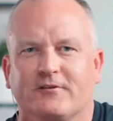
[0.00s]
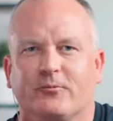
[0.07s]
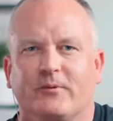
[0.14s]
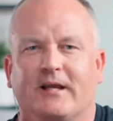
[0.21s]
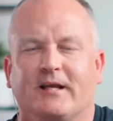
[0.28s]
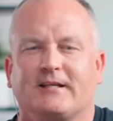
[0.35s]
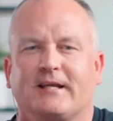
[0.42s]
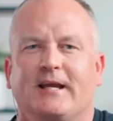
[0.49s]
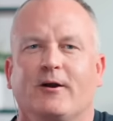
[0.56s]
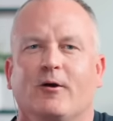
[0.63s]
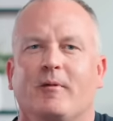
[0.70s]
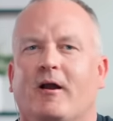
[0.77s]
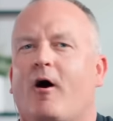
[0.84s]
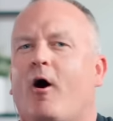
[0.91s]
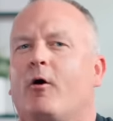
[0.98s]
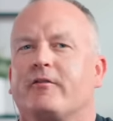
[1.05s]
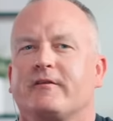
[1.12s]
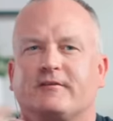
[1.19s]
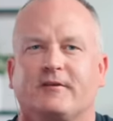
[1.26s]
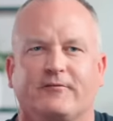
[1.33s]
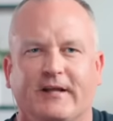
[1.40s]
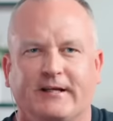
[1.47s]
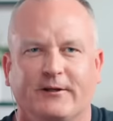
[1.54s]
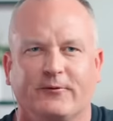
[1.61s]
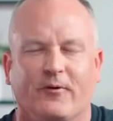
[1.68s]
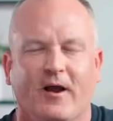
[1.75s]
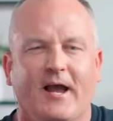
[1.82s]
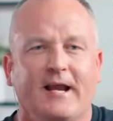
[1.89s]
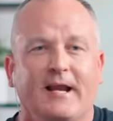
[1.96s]
We get to hear about all the stuff they did
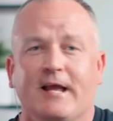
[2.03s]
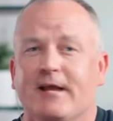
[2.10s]
right,